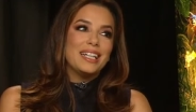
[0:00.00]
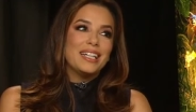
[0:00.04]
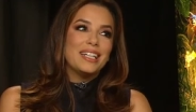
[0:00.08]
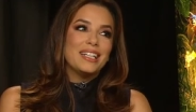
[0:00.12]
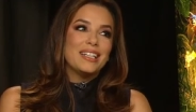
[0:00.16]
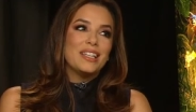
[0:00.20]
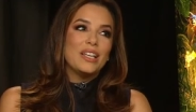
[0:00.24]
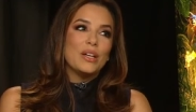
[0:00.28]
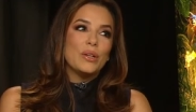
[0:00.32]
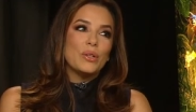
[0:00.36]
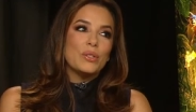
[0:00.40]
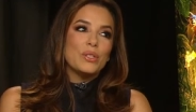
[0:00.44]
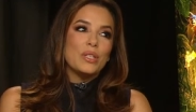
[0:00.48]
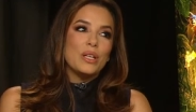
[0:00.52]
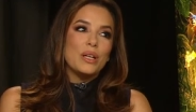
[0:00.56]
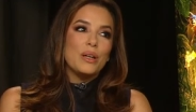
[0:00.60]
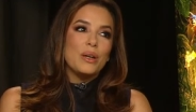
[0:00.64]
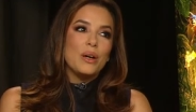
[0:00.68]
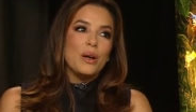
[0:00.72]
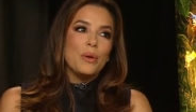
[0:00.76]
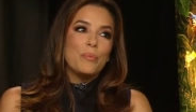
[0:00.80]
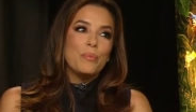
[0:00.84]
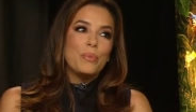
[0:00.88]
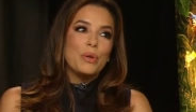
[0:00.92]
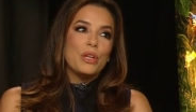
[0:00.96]
there's a,
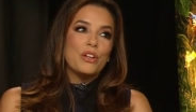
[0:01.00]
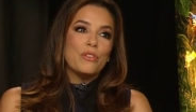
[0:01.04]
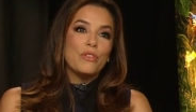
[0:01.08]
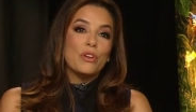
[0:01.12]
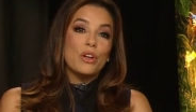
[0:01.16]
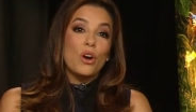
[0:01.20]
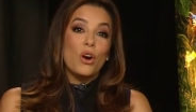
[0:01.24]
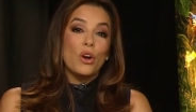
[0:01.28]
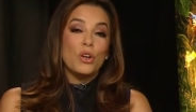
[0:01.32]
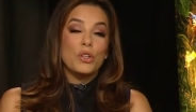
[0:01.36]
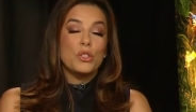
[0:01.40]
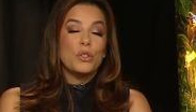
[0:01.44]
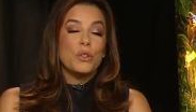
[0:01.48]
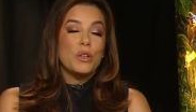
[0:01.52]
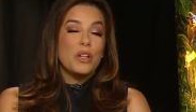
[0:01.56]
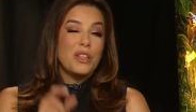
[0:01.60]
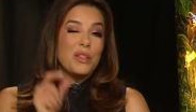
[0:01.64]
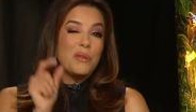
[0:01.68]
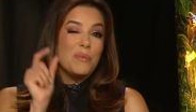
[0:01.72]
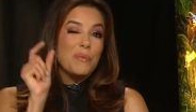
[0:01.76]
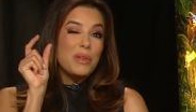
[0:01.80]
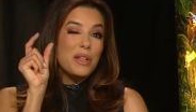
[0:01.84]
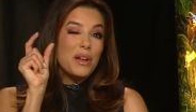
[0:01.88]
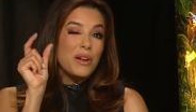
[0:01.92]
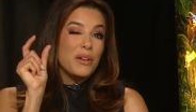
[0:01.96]
a, bit of a cartoon in
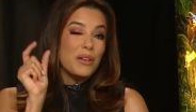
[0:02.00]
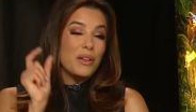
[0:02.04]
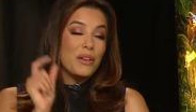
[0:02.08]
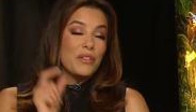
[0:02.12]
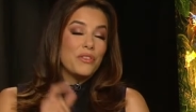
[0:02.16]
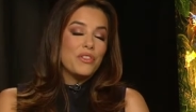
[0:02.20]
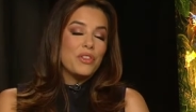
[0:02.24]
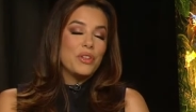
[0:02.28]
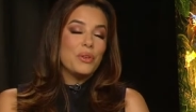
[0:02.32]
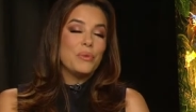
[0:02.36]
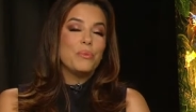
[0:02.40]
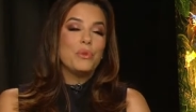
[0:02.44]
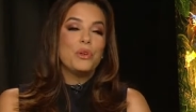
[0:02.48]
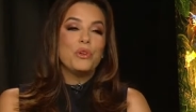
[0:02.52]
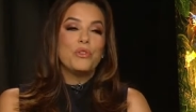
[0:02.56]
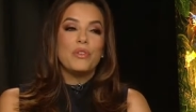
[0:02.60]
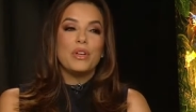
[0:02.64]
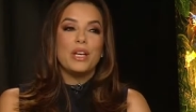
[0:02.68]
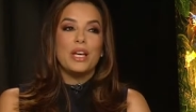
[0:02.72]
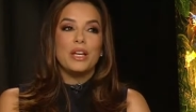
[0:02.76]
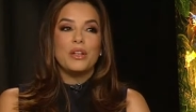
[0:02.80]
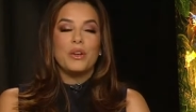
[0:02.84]
the middle of the movie.